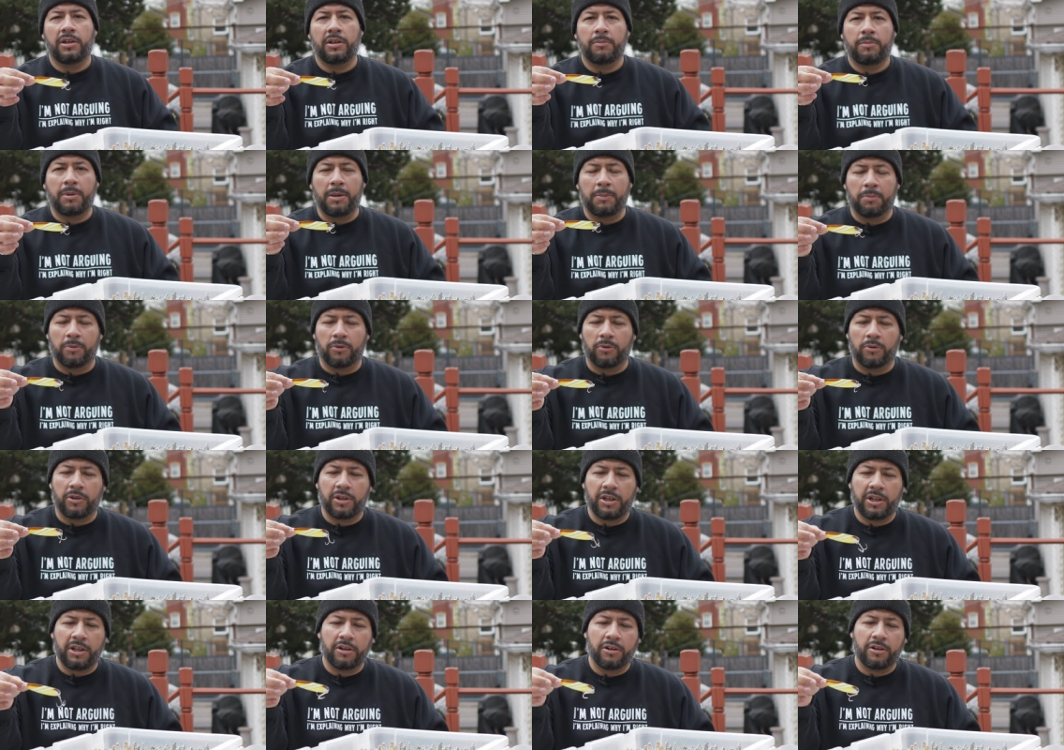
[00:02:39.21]
People
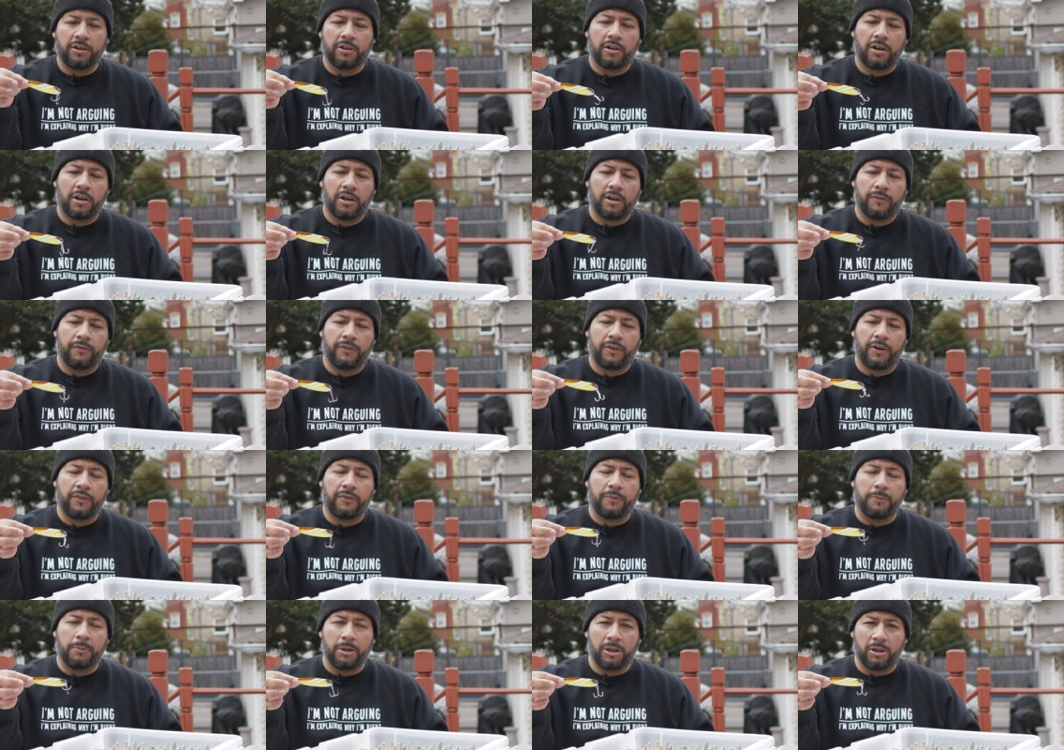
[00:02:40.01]
here are very
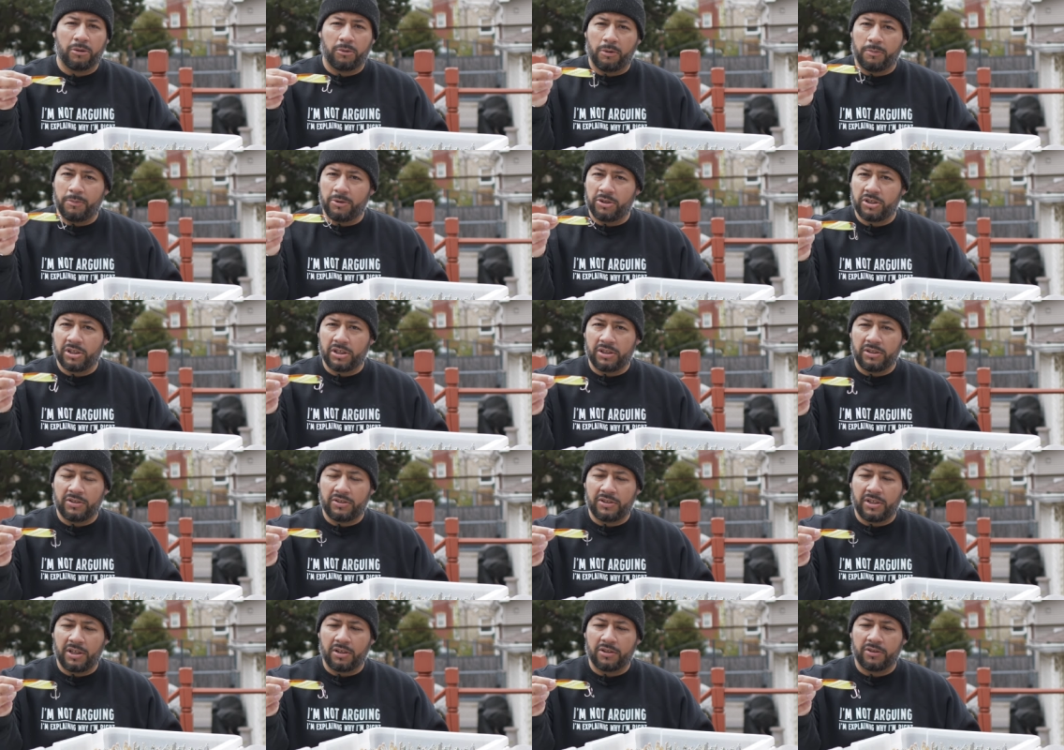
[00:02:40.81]
familiar with Michigan
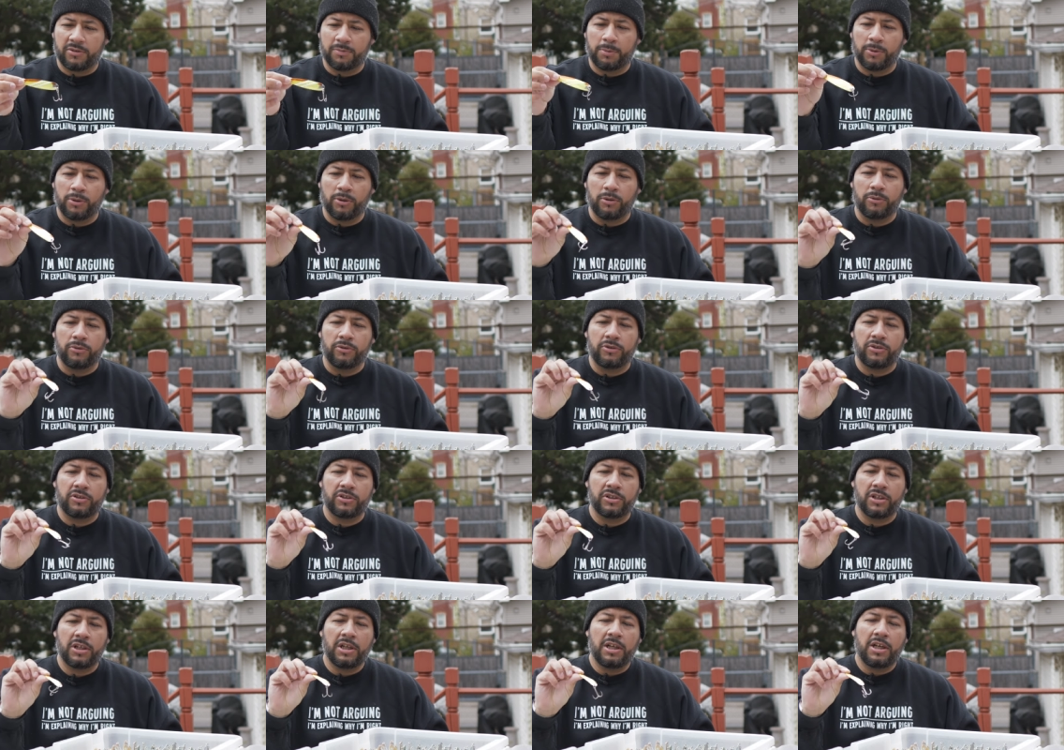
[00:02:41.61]
Stinger
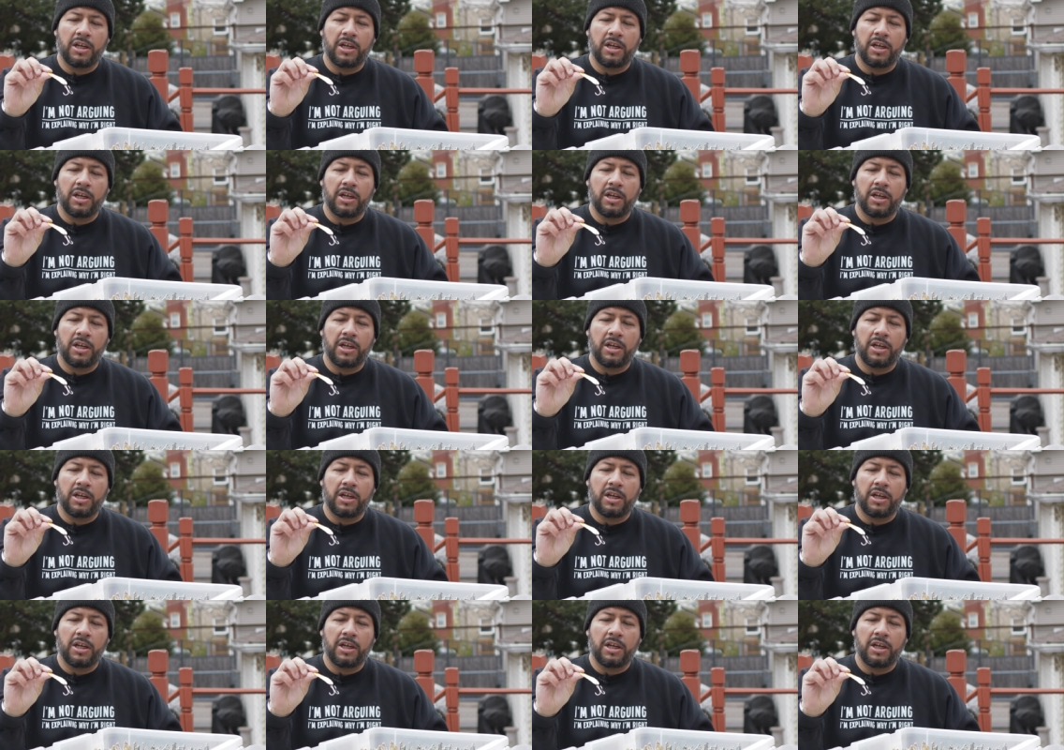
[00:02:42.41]
Spoons.